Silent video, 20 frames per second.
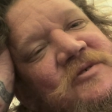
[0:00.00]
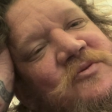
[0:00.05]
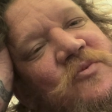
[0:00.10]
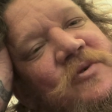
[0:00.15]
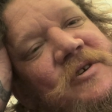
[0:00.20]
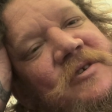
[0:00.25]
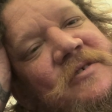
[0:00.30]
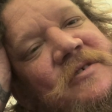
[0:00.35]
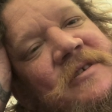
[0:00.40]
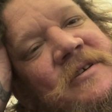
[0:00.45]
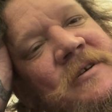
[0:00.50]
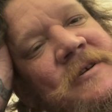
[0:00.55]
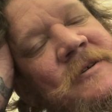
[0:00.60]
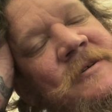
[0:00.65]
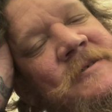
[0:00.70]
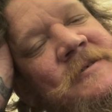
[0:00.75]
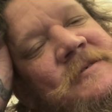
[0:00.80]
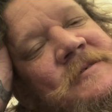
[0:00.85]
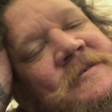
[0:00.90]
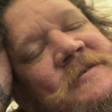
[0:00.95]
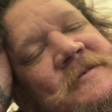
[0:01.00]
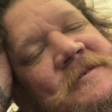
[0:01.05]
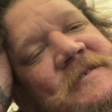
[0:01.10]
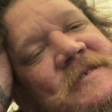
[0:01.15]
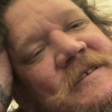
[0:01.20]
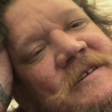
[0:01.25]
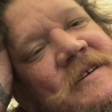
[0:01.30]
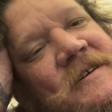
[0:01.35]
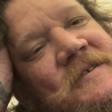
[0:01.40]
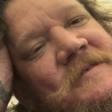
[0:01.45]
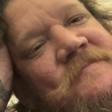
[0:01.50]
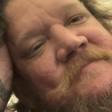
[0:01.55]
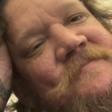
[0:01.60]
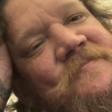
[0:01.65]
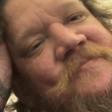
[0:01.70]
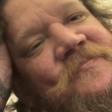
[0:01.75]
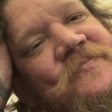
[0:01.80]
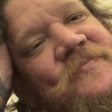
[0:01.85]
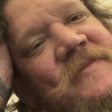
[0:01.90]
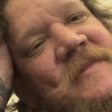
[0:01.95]
weird.
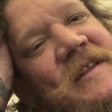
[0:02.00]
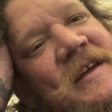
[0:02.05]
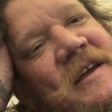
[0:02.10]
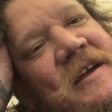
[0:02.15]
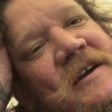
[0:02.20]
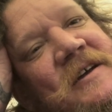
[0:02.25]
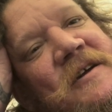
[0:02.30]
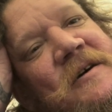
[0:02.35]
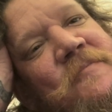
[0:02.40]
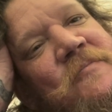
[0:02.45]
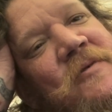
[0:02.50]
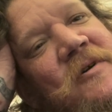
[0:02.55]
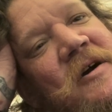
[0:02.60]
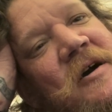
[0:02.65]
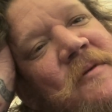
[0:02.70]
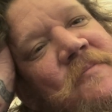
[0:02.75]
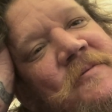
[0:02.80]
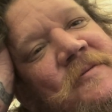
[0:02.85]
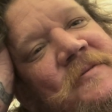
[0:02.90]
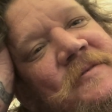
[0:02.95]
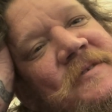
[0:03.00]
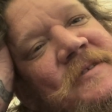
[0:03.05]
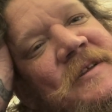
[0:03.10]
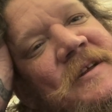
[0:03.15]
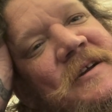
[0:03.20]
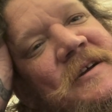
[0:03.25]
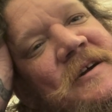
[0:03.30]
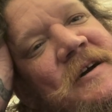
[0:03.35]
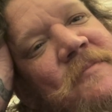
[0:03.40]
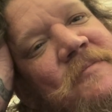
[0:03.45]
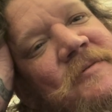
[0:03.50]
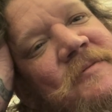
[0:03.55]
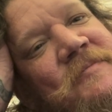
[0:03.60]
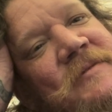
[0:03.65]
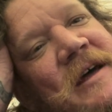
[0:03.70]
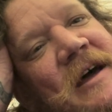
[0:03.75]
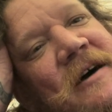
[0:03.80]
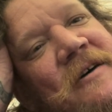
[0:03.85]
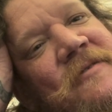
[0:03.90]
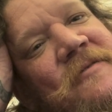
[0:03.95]
I get up a couple and then a couple
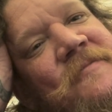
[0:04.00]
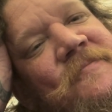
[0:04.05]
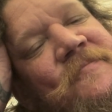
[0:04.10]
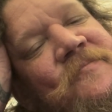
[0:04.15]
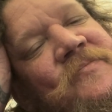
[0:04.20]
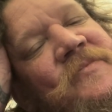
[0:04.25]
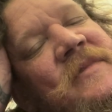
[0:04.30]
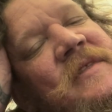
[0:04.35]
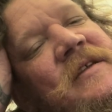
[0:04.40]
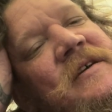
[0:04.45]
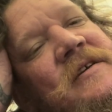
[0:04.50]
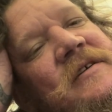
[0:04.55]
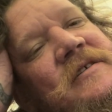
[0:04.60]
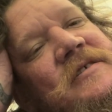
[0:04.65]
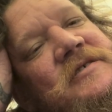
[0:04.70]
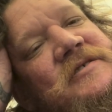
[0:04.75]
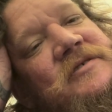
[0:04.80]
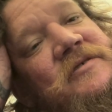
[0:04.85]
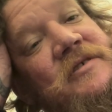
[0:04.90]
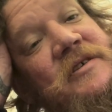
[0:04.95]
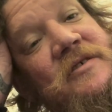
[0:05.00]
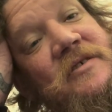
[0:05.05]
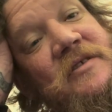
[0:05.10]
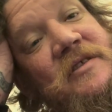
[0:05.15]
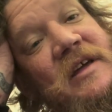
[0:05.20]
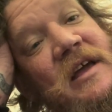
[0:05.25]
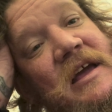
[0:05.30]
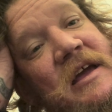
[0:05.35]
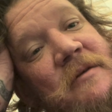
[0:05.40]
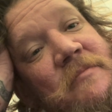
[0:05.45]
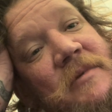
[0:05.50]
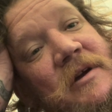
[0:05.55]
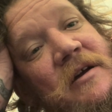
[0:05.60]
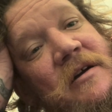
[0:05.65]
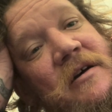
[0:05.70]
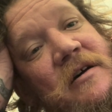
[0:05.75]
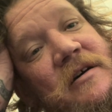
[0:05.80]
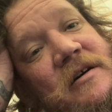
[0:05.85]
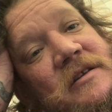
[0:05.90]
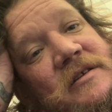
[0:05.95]
down. So either they hate my
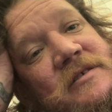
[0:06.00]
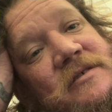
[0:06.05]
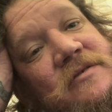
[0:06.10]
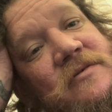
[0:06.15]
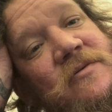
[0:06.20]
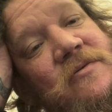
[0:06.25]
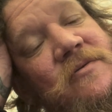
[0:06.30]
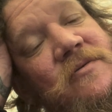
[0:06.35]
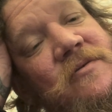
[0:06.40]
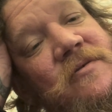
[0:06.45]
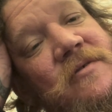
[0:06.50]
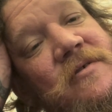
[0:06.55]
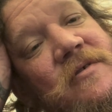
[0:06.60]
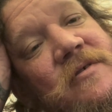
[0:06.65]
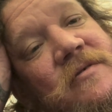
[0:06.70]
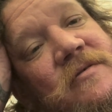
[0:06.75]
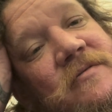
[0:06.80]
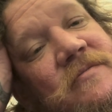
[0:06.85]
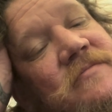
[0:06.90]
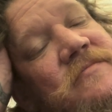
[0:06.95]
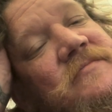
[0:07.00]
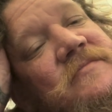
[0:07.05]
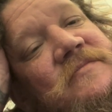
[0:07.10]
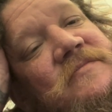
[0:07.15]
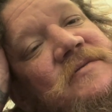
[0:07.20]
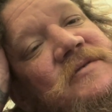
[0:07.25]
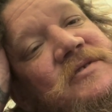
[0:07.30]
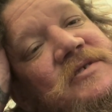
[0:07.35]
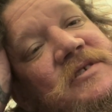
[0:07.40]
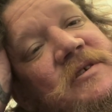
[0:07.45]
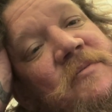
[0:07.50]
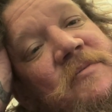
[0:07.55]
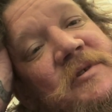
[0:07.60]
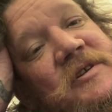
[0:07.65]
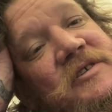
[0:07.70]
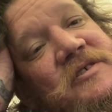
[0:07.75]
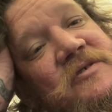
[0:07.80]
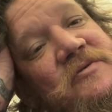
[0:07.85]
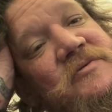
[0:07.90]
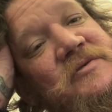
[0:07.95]
guts or
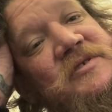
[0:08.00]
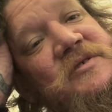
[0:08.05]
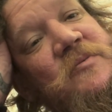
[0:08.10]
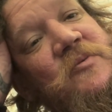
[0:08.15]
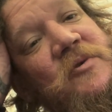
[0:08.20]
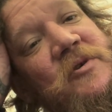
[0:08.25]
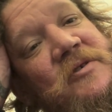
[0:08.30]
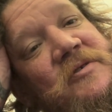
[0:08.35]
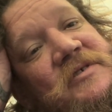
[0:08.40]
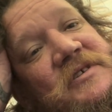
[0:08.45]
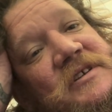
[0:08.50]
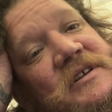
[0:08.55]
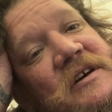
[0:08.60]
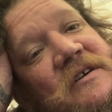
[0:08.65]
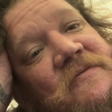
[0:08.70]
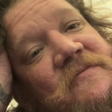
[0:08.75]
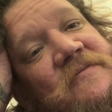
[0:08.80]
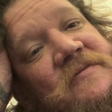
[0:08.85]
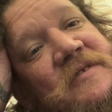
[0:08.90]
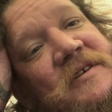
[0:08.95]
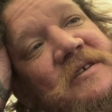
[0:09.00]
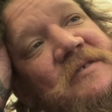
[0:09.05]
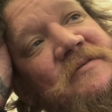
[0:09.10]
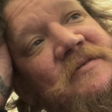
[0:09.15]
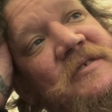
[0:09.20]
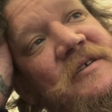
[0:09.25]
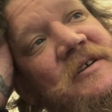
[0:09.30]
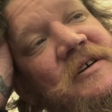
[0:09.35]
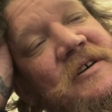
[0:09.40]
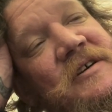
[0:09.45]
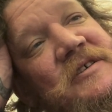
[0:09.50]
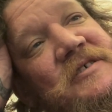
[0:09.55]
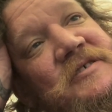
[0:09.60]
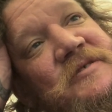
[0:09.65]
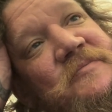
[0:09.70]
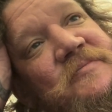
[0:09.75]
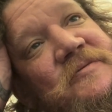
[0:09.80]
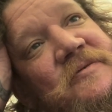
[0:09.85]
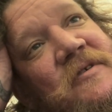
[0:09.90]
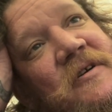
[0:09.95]
somebody's doing some weird stuff like
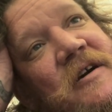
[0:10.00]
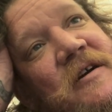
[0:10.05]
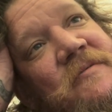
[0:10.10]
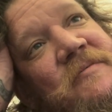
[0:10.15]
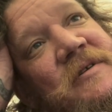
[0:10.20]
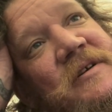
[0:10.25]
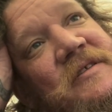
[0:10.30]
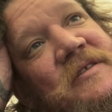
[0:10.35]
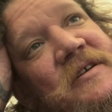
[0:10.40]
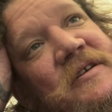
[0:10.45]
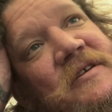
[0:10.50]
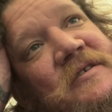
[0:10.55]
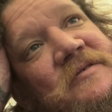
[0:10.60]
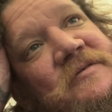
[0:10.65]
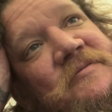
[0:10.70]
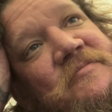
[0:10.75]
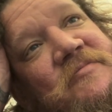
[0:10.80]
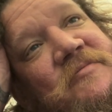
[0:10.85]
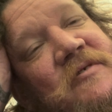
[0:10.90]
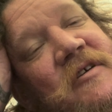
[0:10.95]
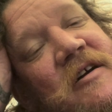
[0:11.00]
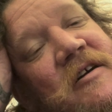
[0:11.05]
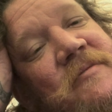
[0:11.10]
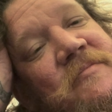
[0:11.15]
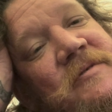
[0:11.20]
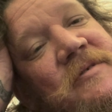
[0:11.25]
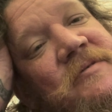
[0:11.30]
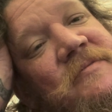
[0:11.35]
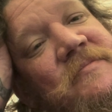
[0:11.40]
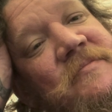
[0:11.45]
subscribing and then unsubscribing.